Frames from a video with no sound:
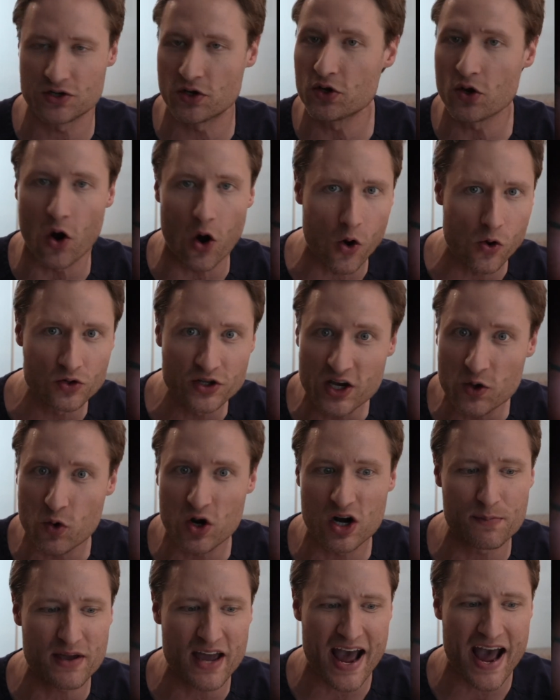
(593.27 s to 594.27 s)
So you only
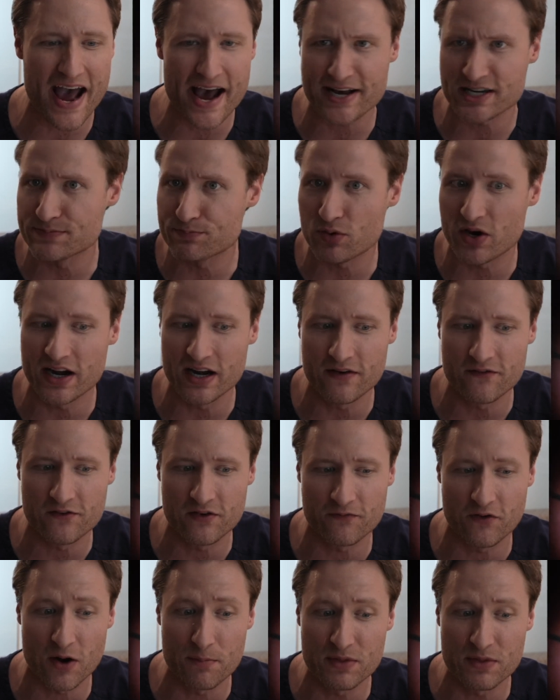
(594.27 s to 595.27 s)
want to be aspirating
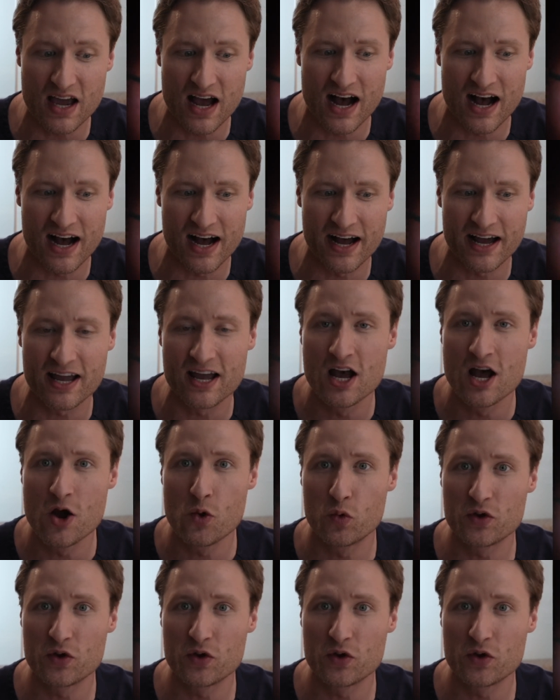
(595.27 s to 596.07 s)
from the eye